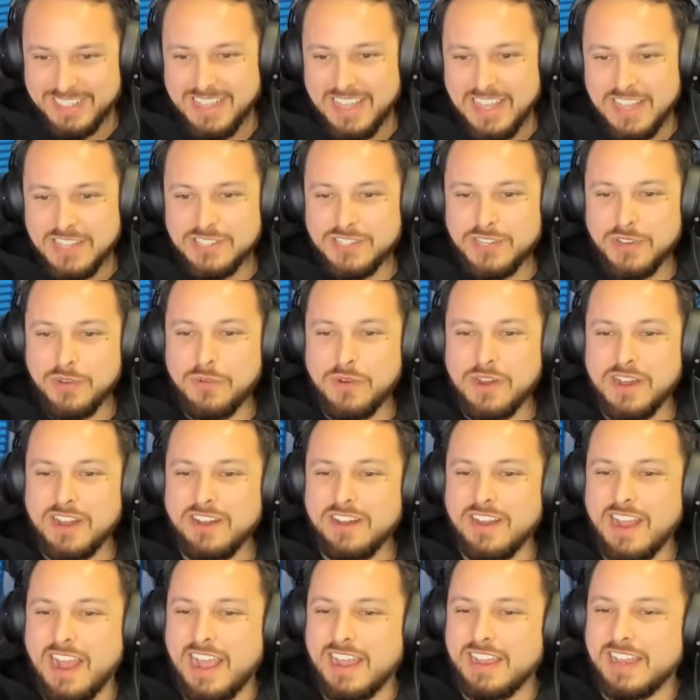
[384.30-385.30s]
So
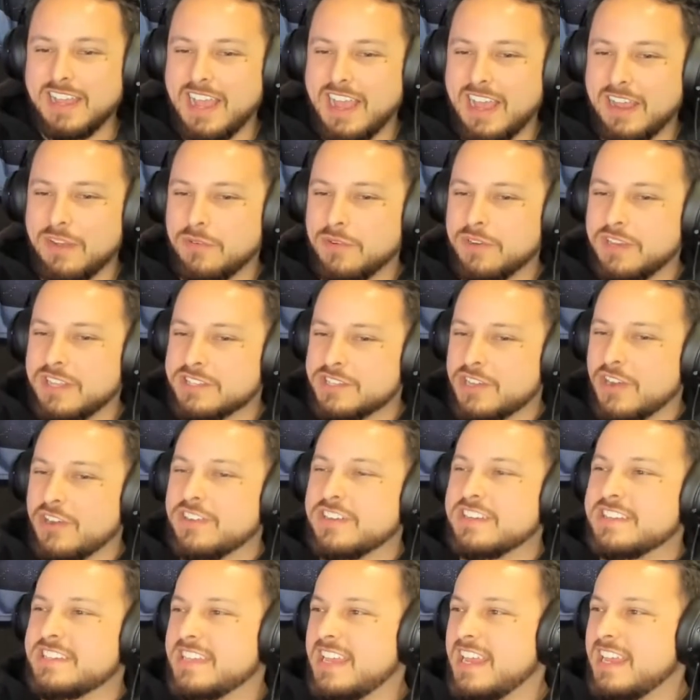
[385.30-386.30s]
where it's
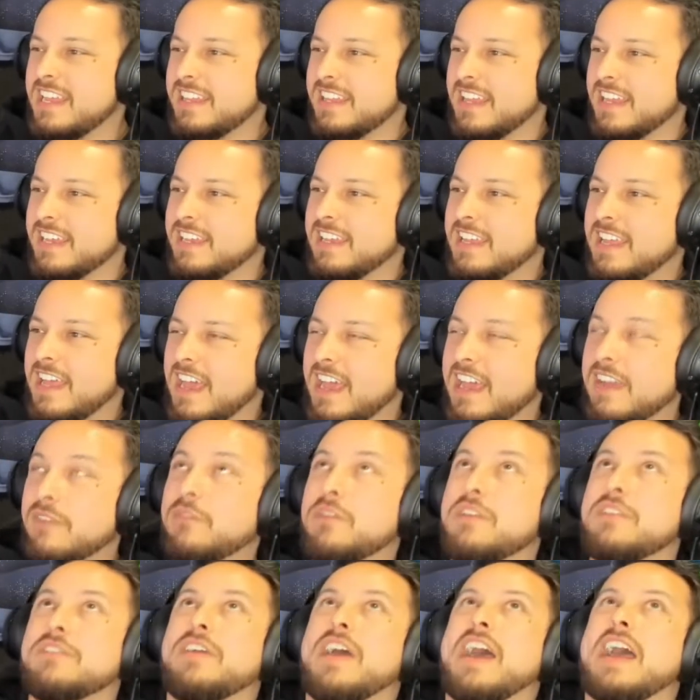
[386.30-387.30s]
hard to say that
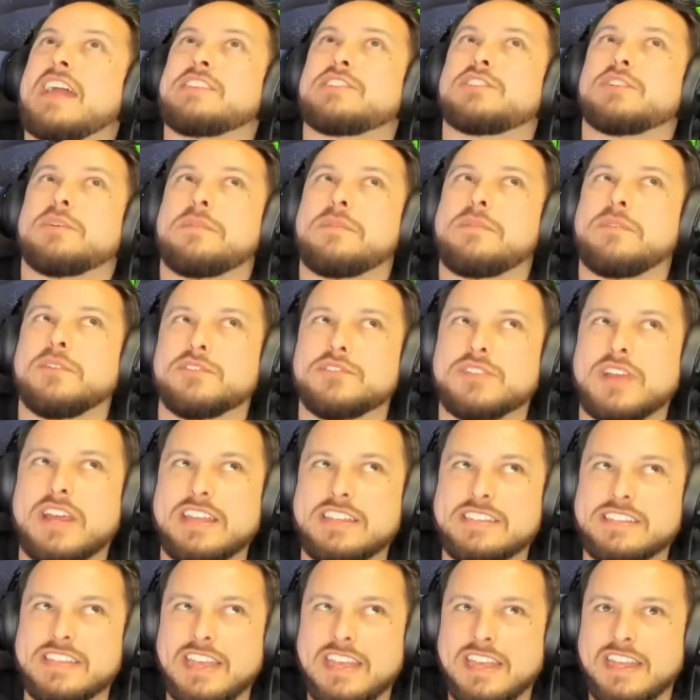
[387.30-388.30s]
we've had so many people try
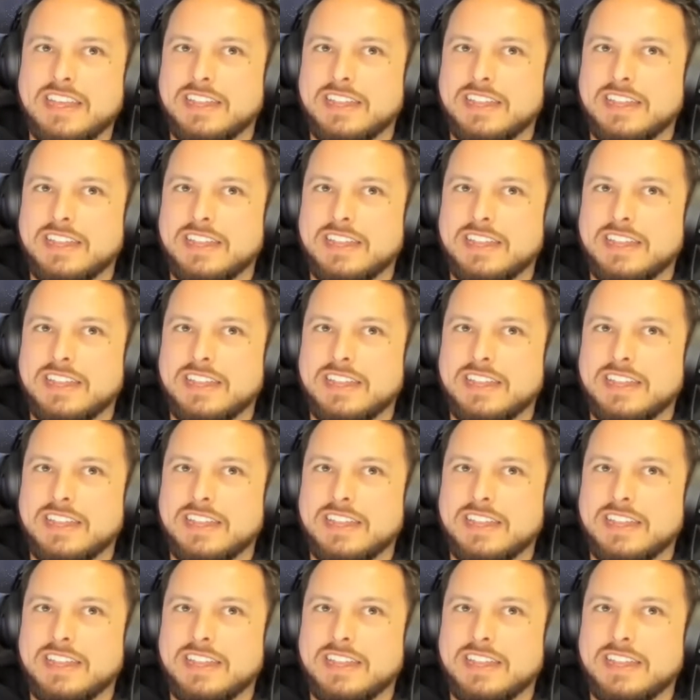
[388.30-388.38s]
this.